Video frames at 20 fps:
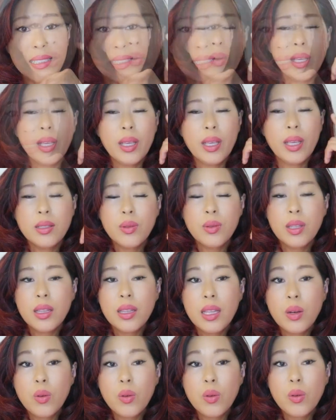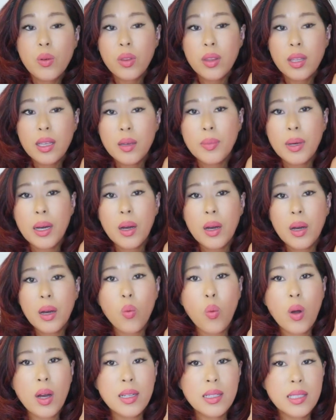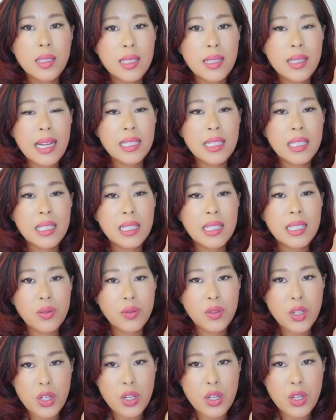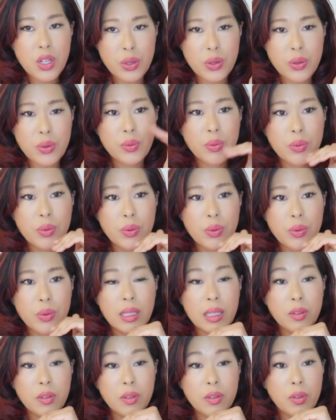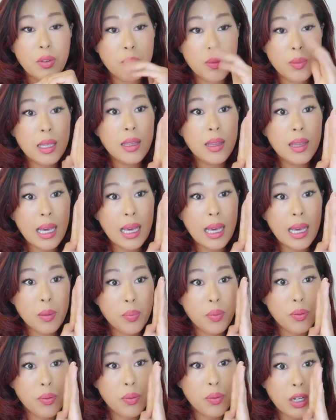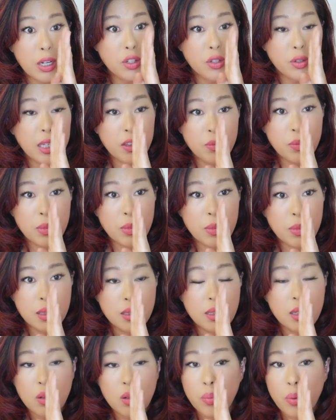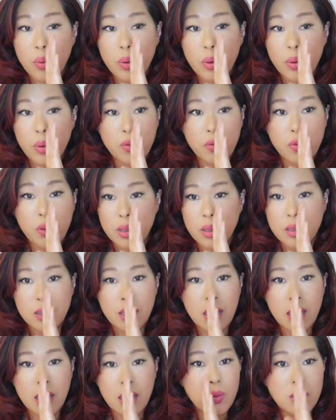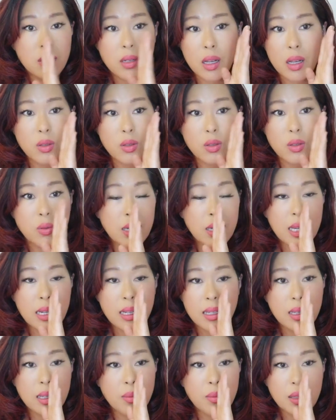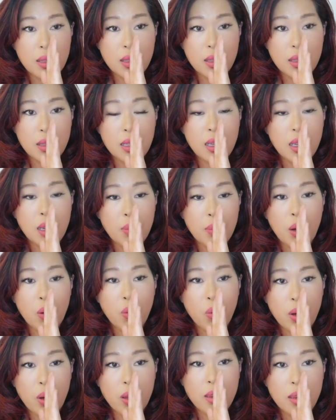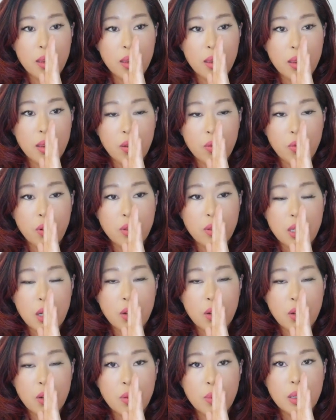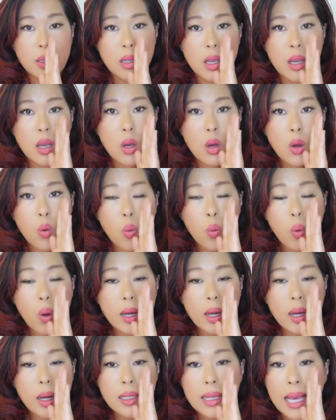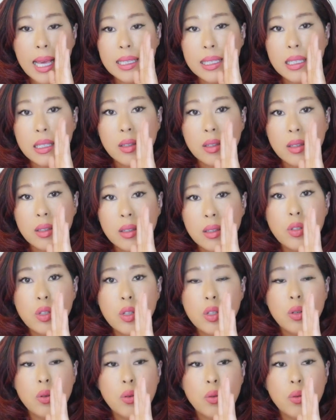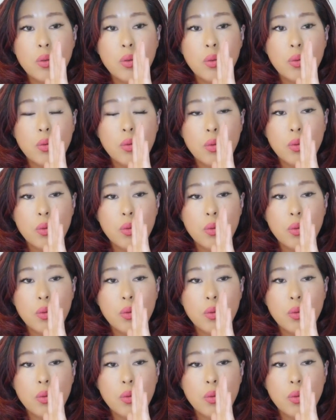Okay, so then think about, what did that give to you? Like for me, that pressure gave me single-pointed focus. I was not doing anything but thinking about one thing for several months. What did that give to you?